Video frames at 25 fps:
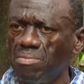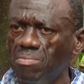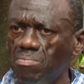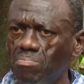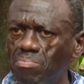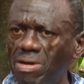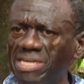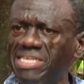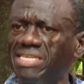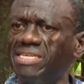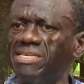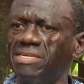
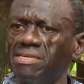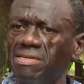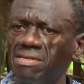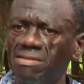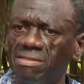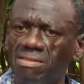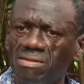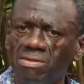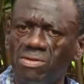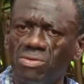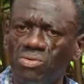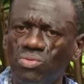But
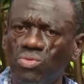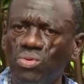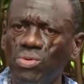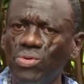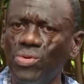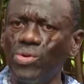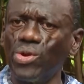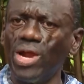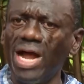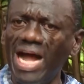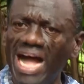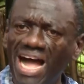we
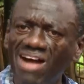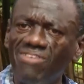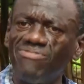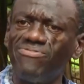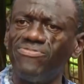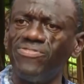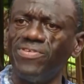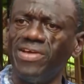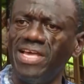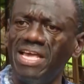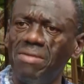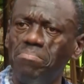will
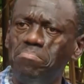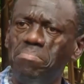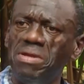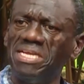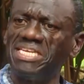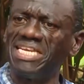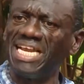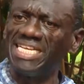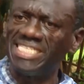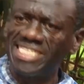have a better